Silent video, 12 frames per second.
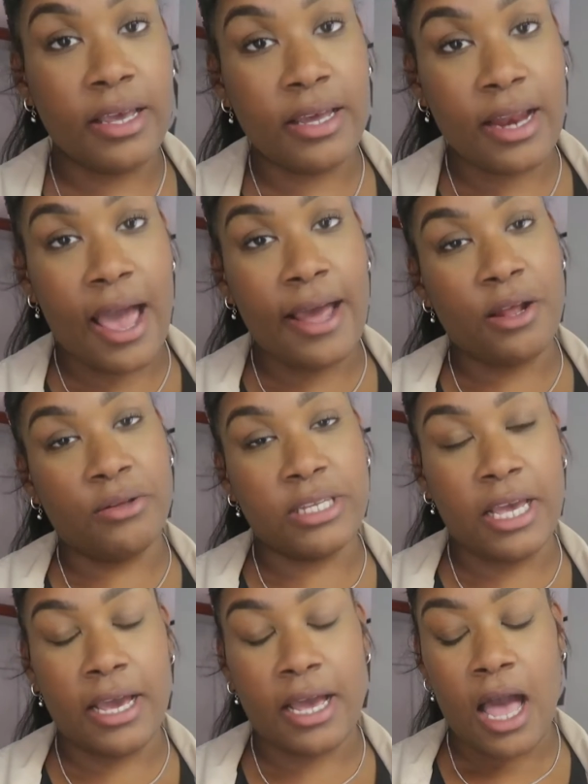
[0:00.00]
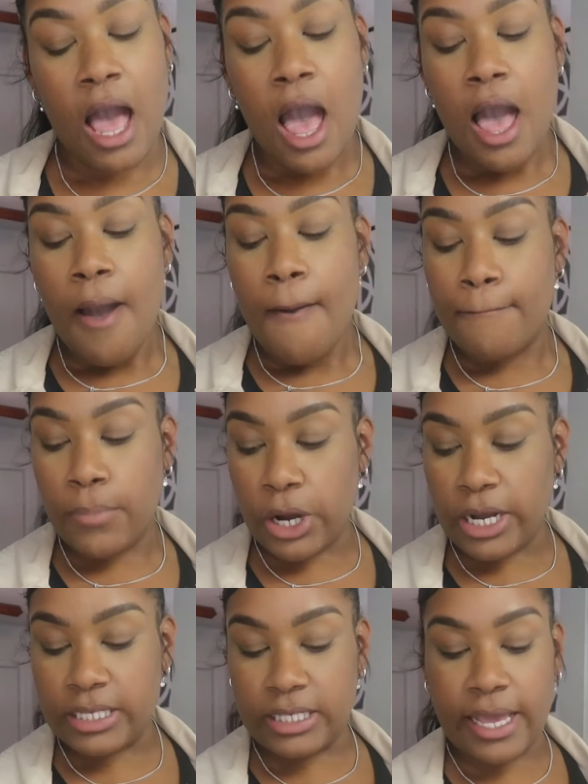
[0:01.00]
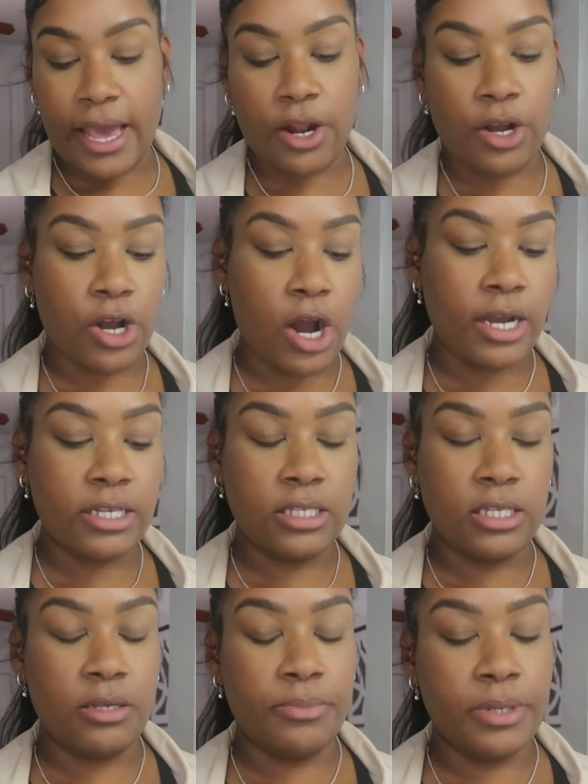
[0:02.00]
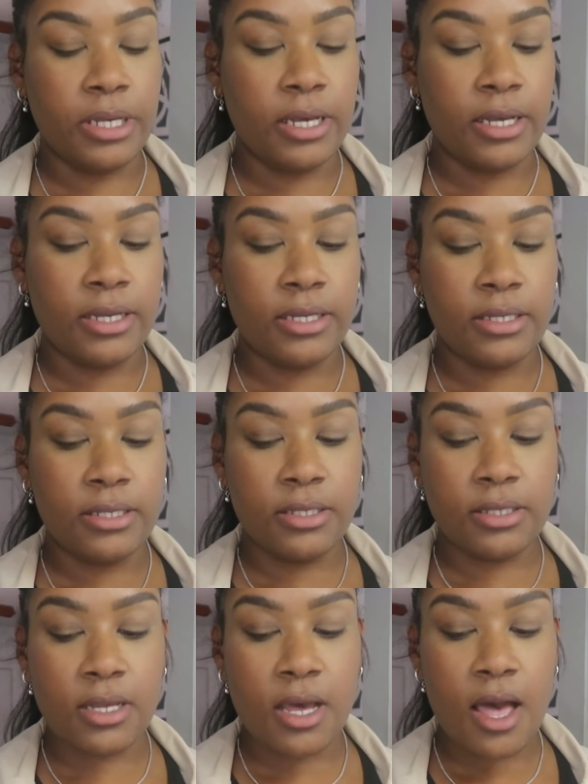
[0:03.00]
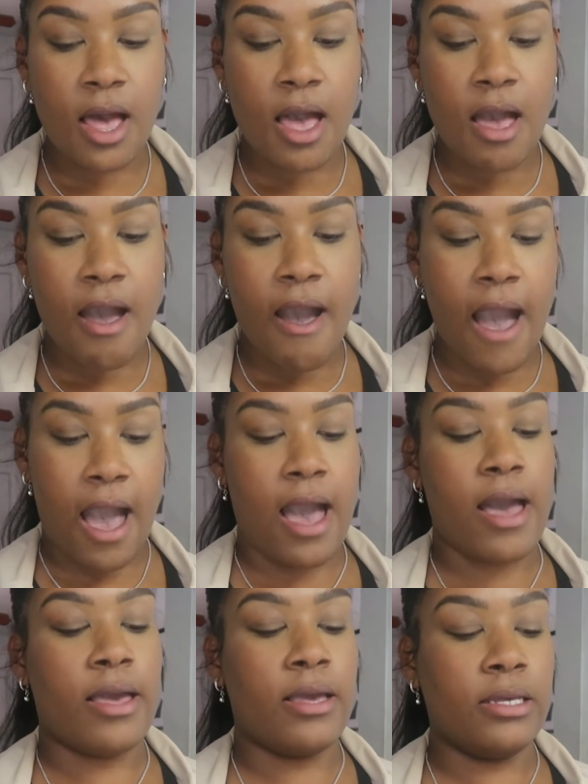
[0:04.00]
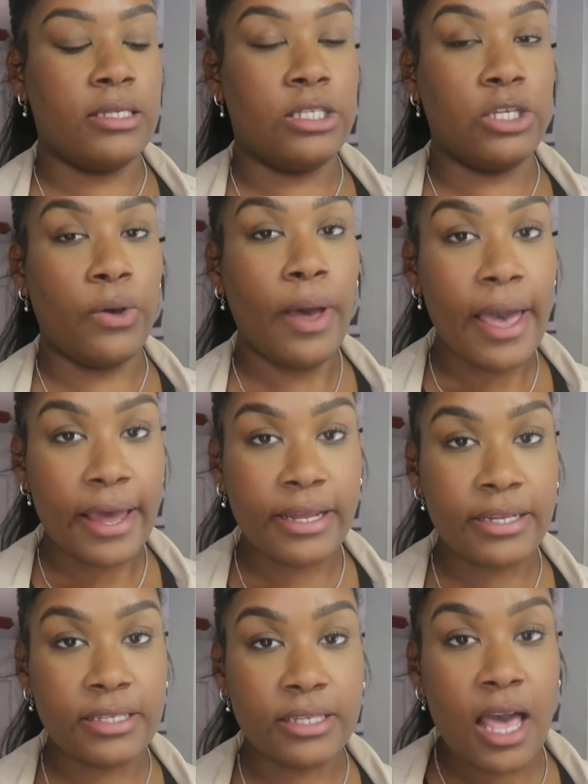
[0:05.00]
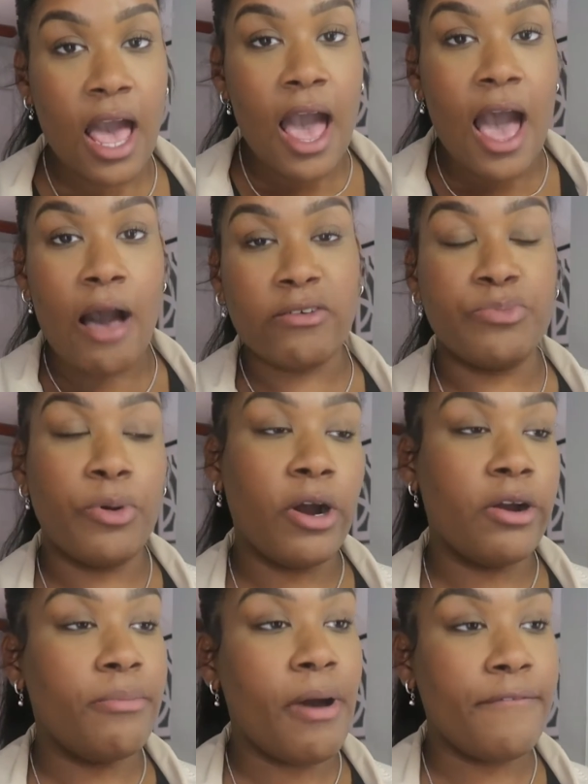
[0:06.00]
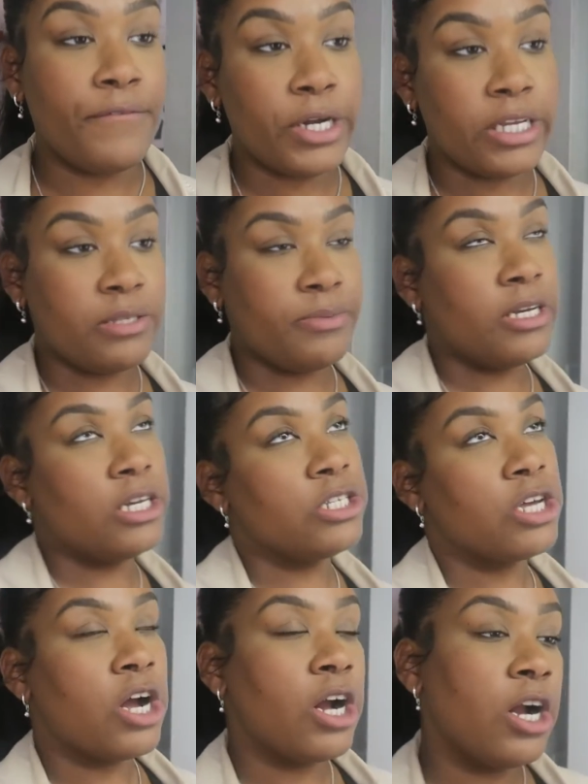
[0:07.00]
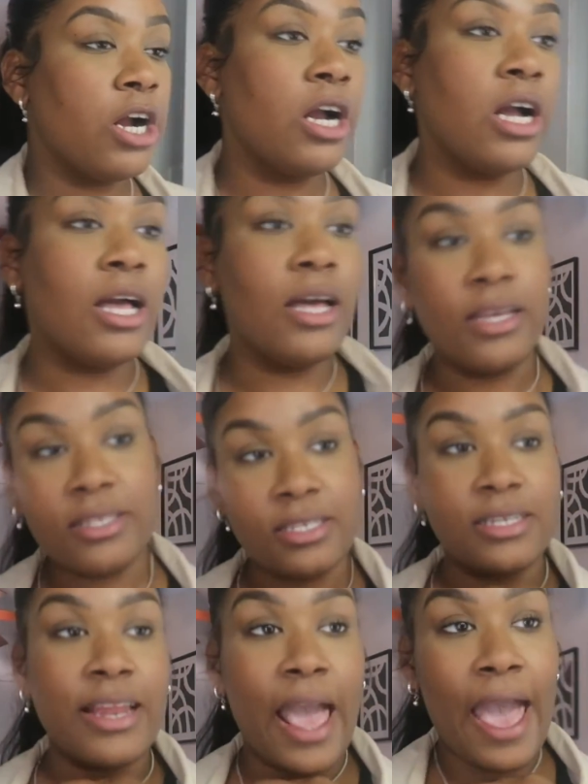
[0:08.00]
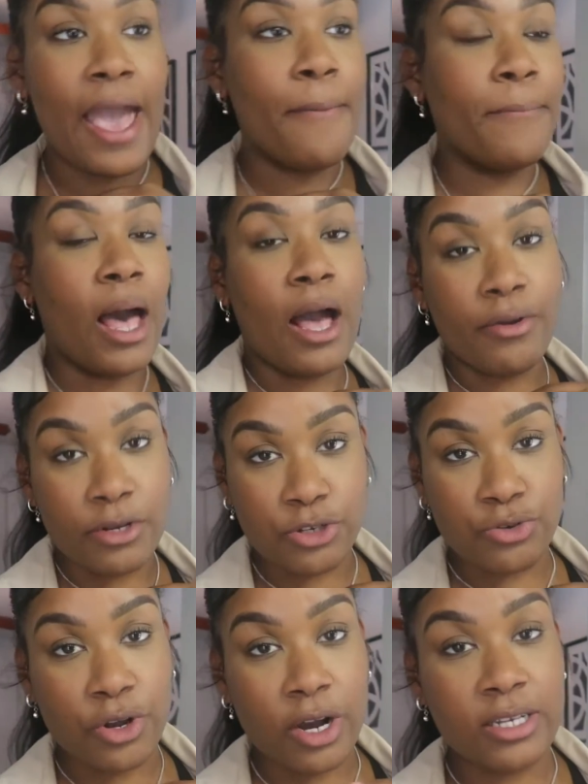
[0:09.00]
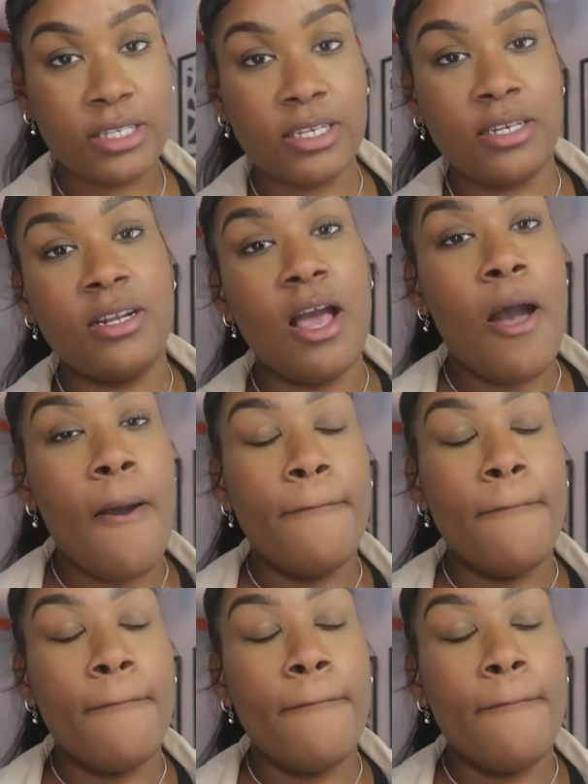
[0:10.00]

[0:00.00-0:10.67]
then i had to go take mari's dad her car seat because I still had it. I was borrowing my friend's because her cousin had my original car seat,